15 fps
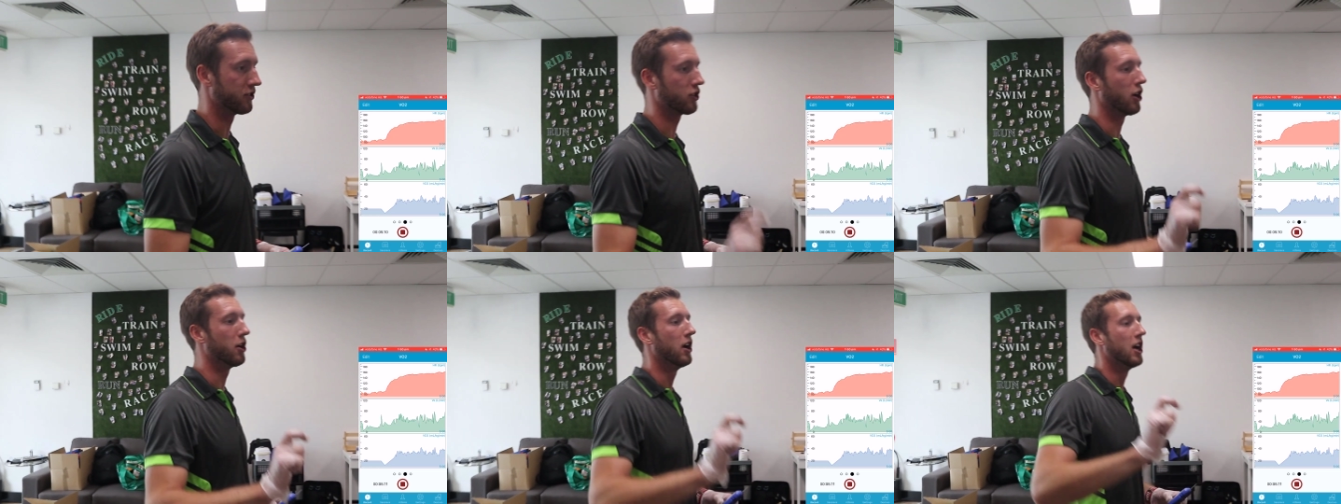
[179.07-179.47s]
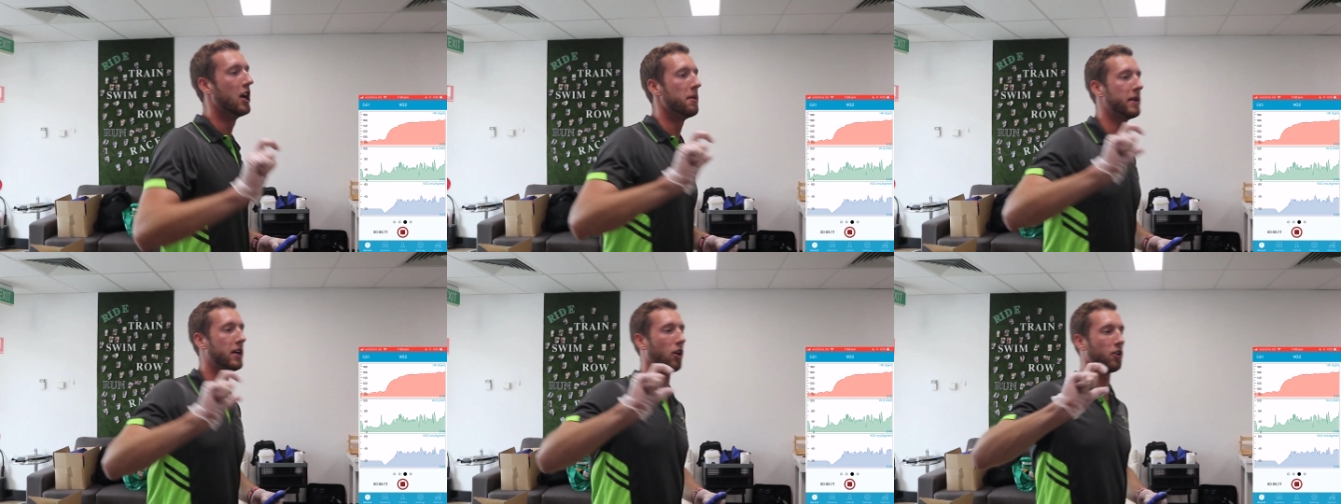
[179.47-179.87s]
So
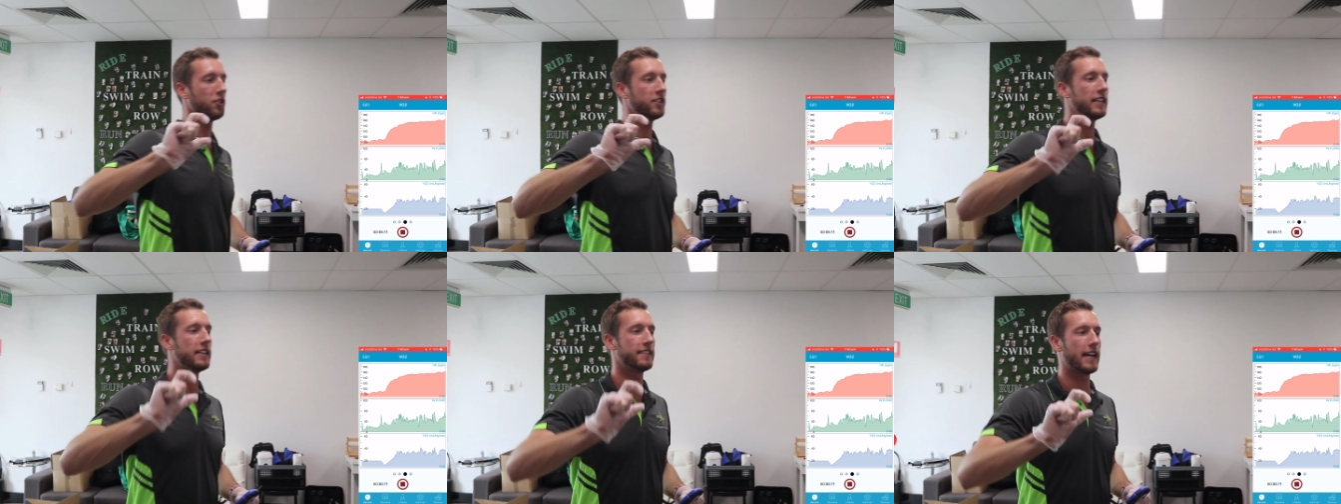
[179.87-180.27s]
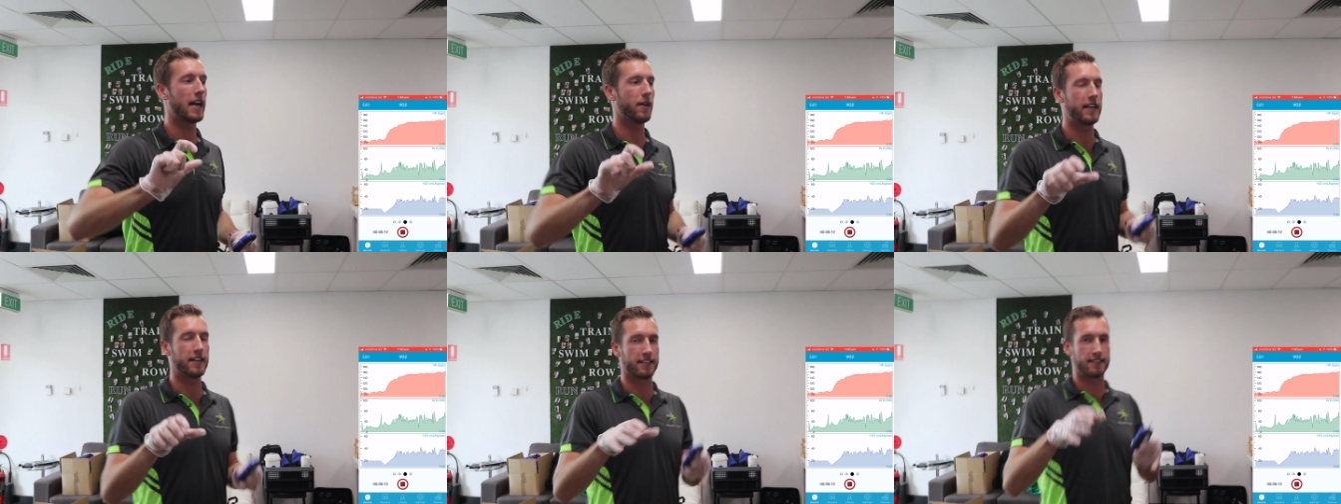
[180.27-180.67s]
because he's
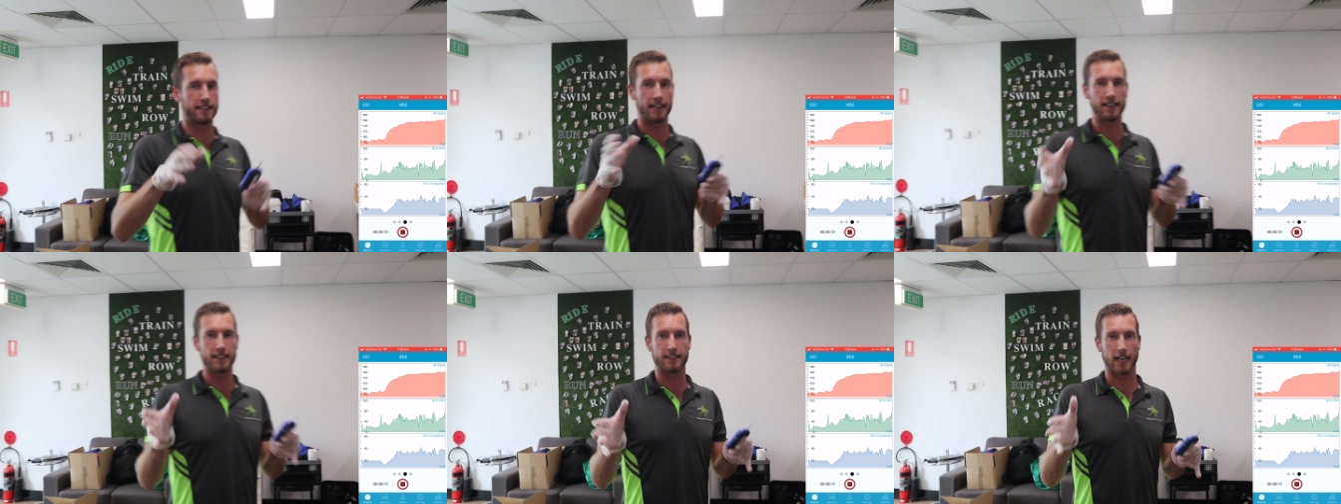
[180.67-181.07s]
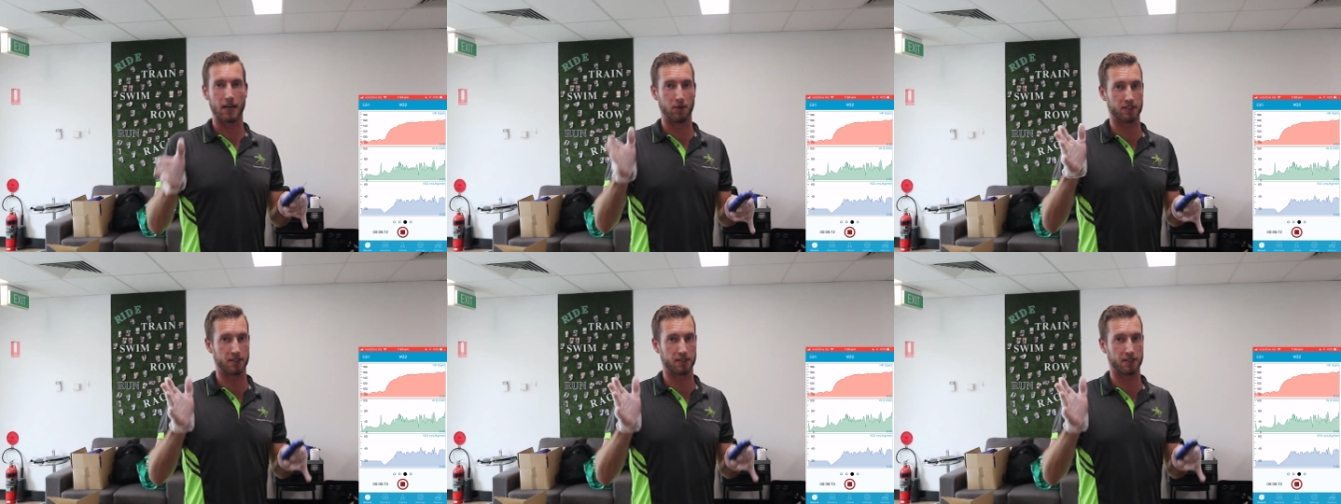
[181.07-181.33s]
now hit a steady state where